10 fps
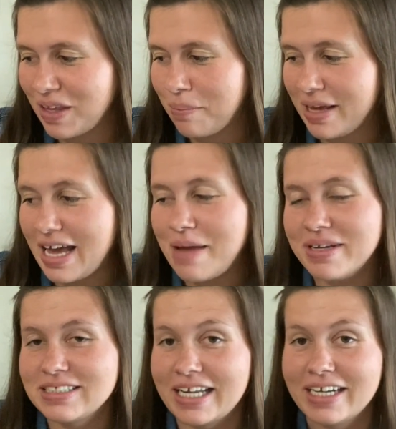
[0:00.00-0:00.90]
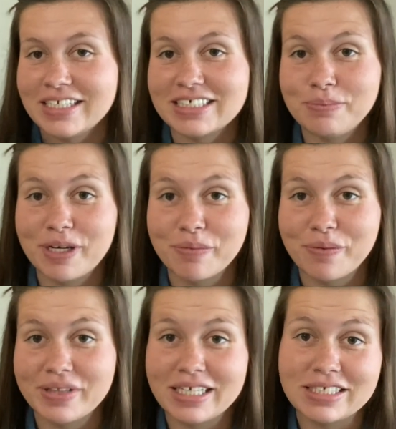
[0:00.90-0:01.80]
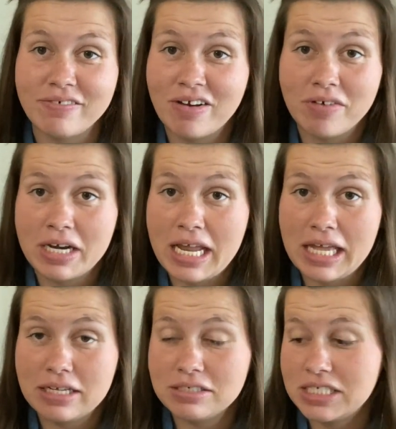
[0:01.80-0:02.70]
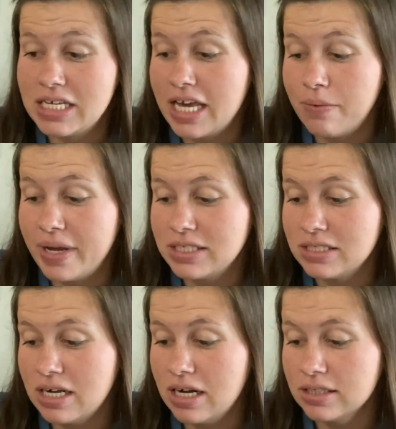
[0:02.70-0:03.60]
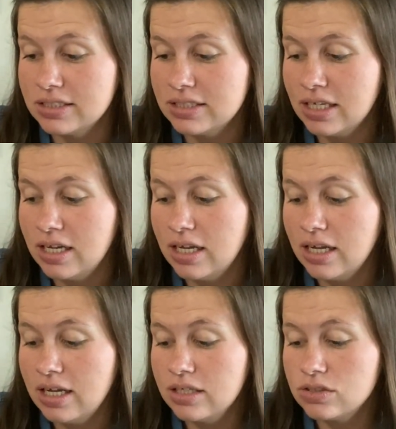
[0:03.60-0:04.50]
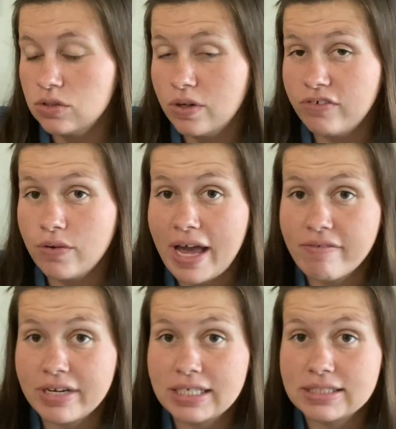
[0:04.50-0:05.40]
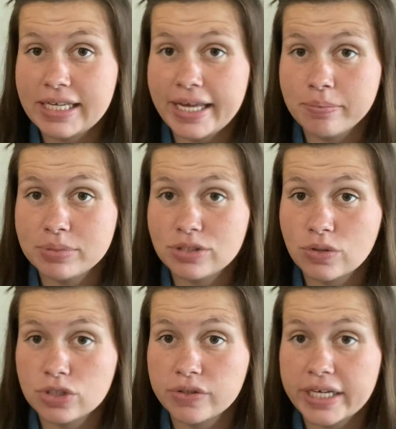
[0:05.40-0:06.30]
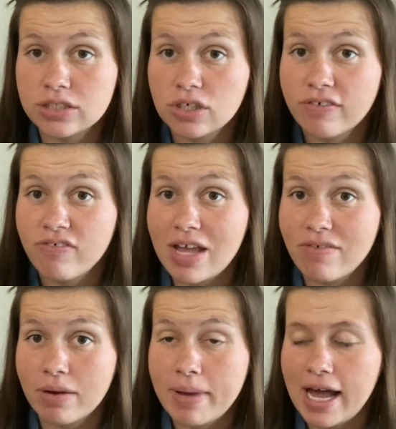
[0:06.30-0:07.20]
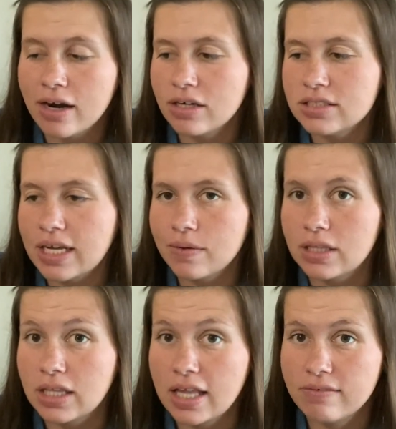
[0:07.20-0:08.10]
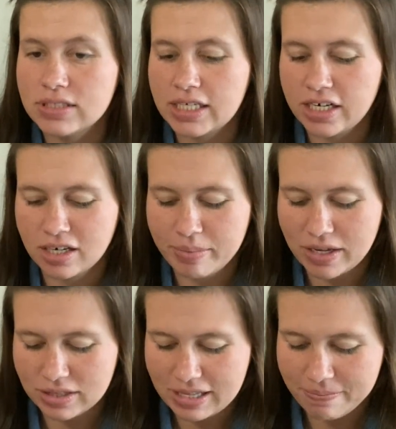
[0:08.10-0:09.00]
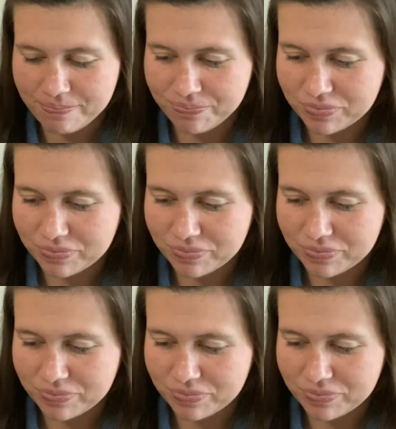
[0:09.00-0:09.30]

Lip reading: But I'm excited to experiment with this. I've never knit DK weight socks. So if you have any tips or tricks or favorite patterns, I would love to hear about them.